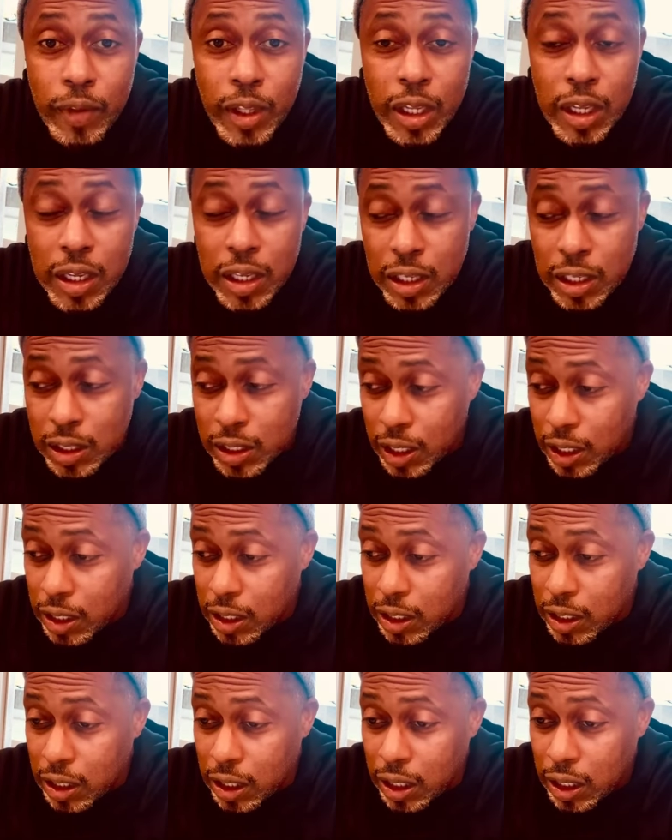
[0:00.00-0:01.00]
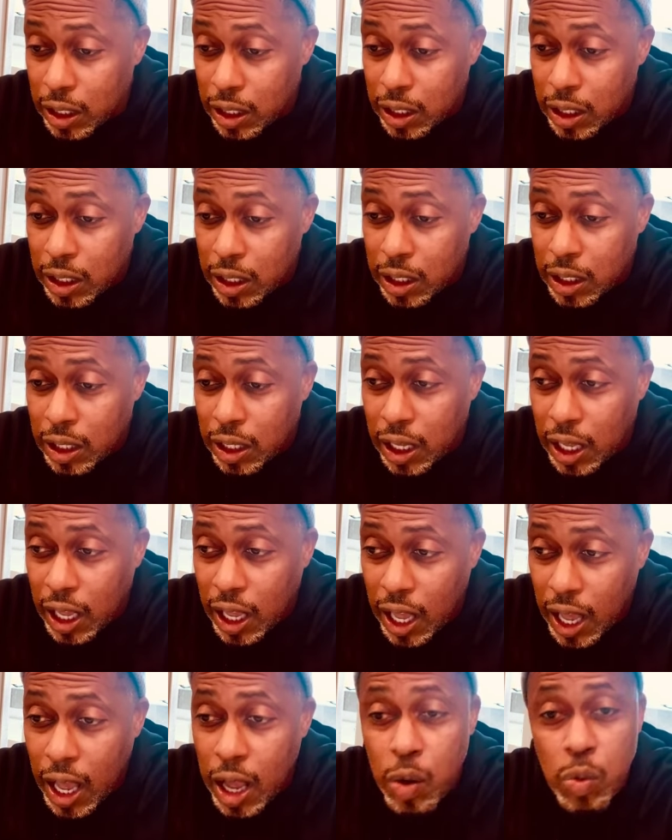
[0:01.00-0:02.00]
And I
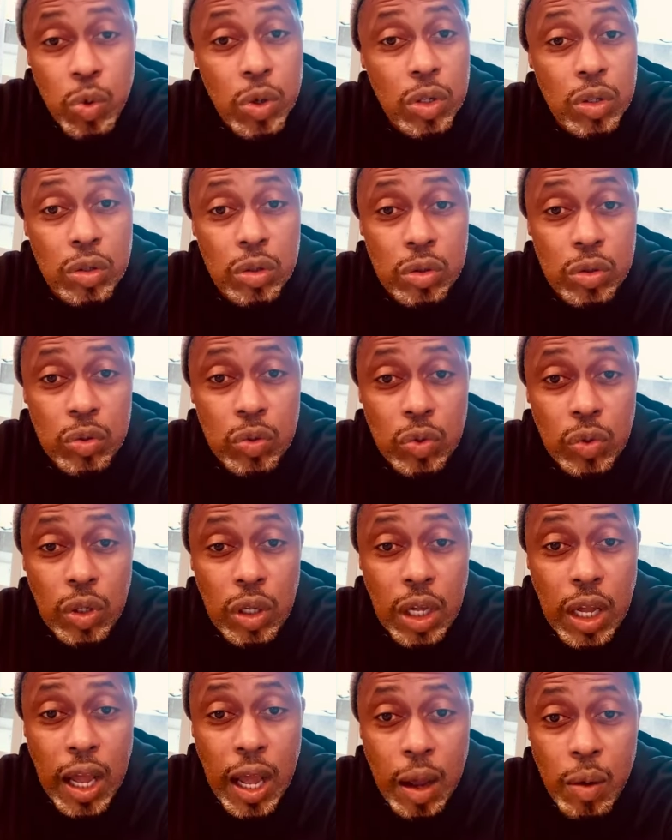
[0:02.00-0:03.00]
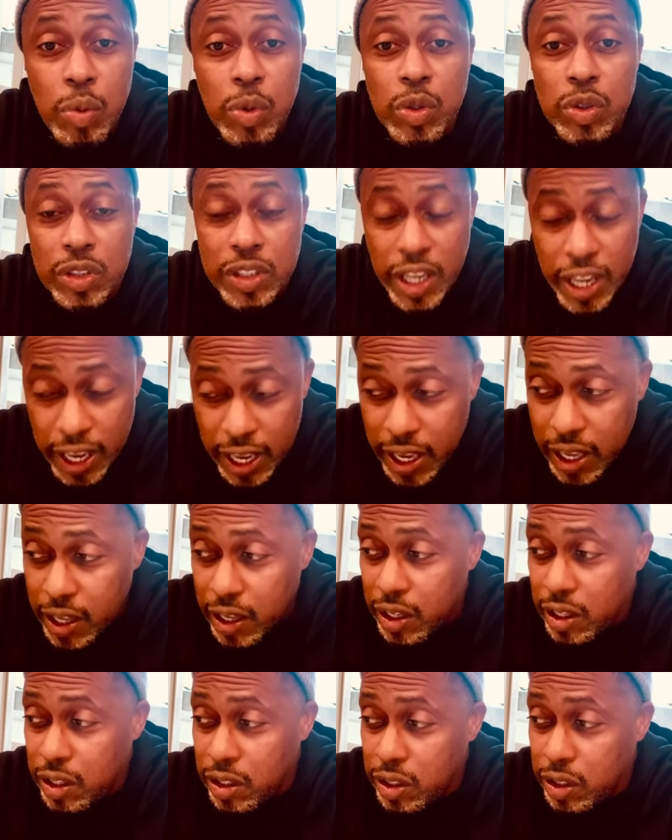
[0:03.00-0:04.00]
will take
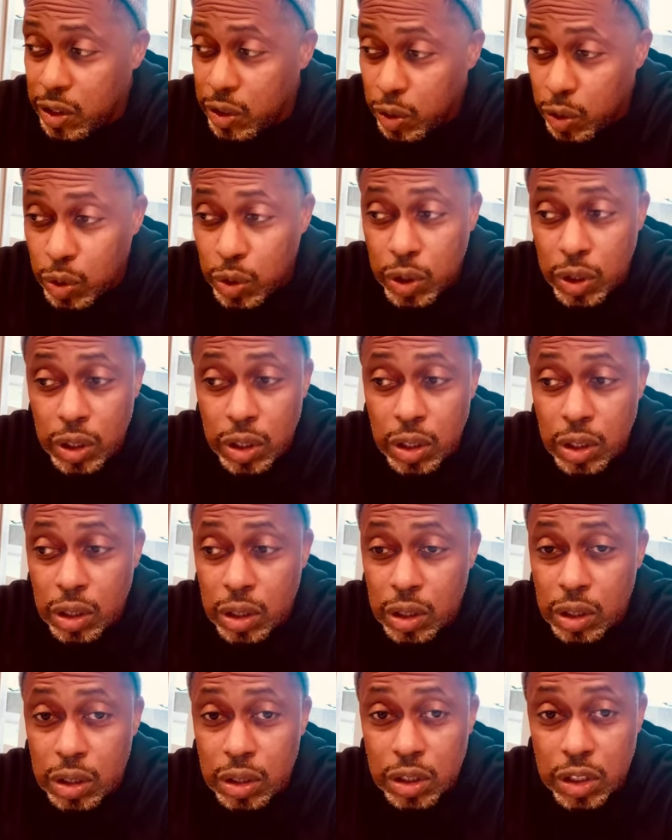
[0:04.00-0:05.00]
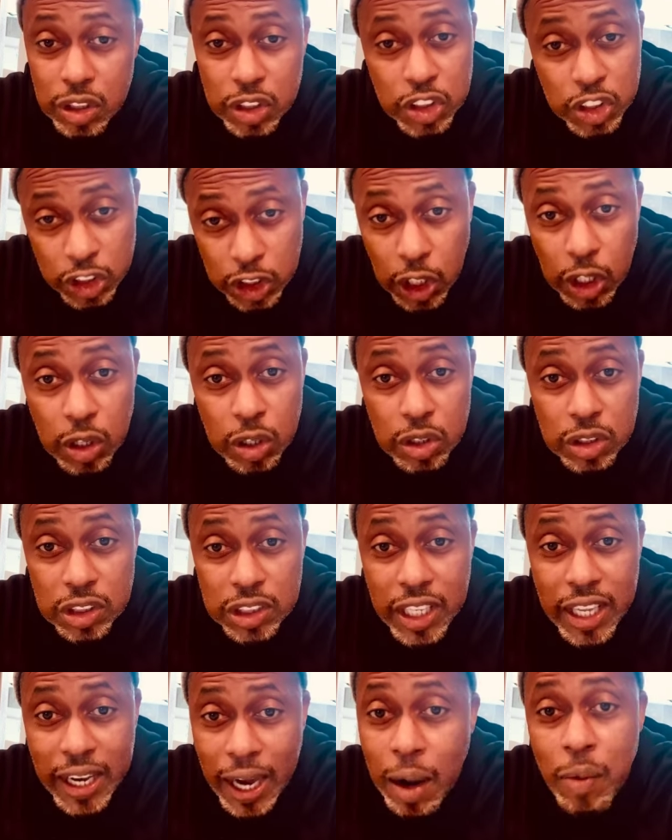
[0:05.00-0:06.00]
your concerns
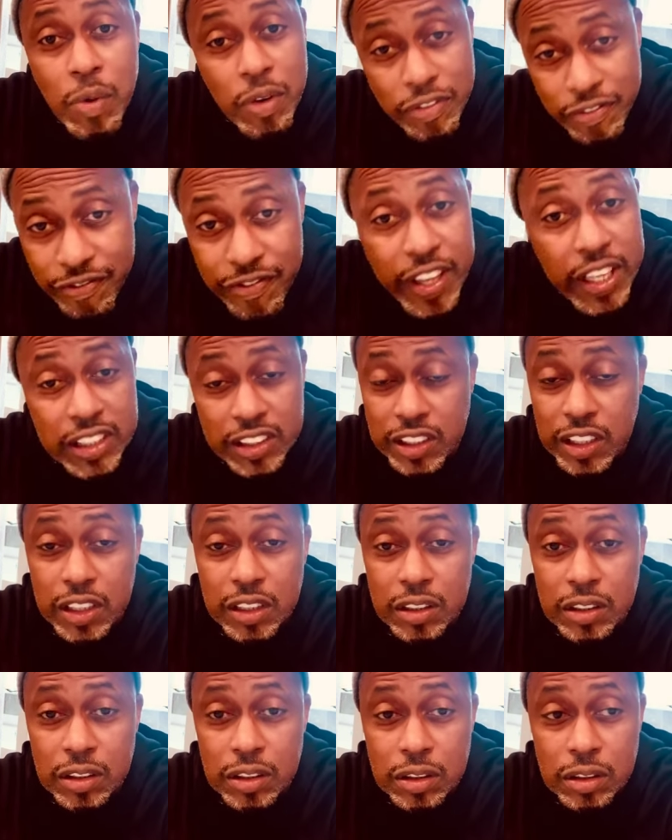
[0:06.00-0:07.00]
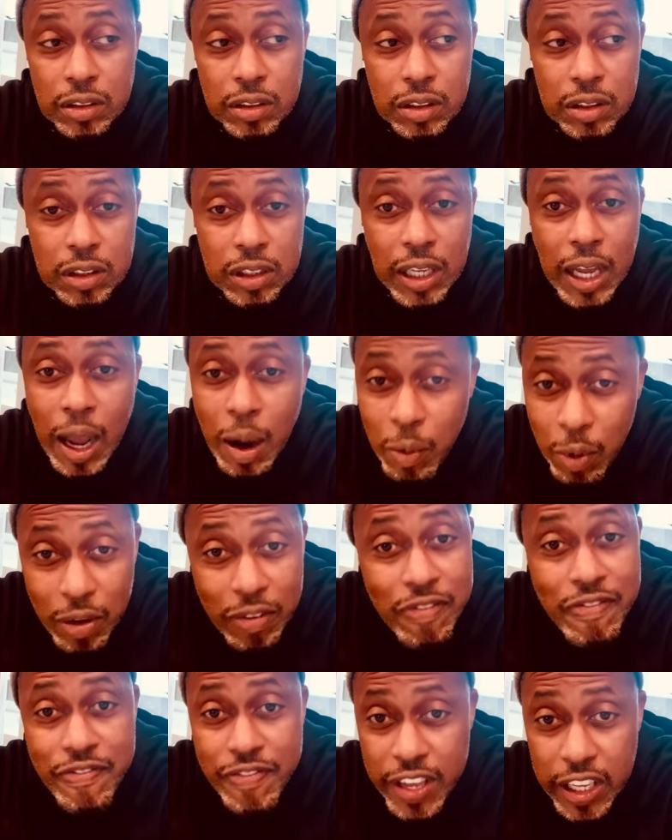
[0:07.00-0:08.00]
and I will fix it. I will
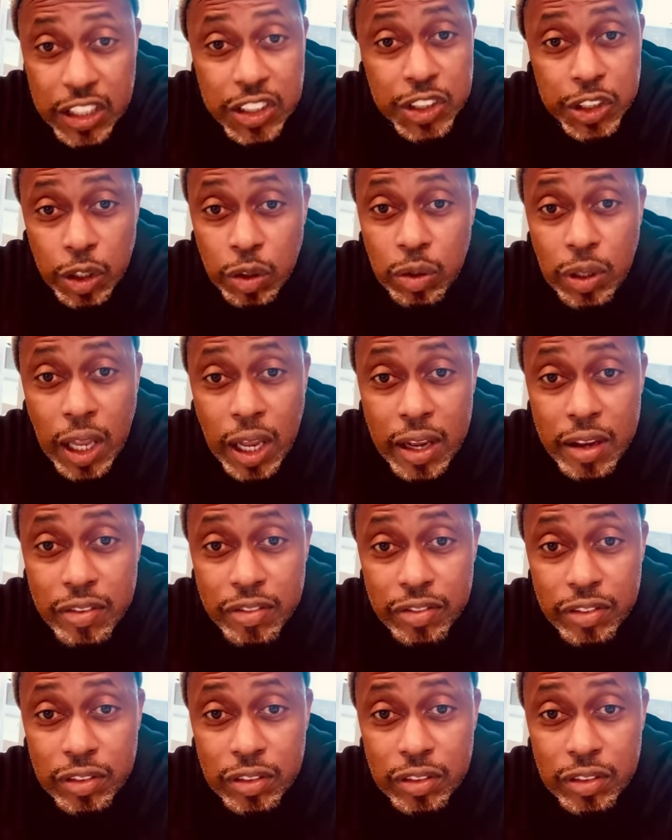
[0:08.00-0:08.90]
fix your life.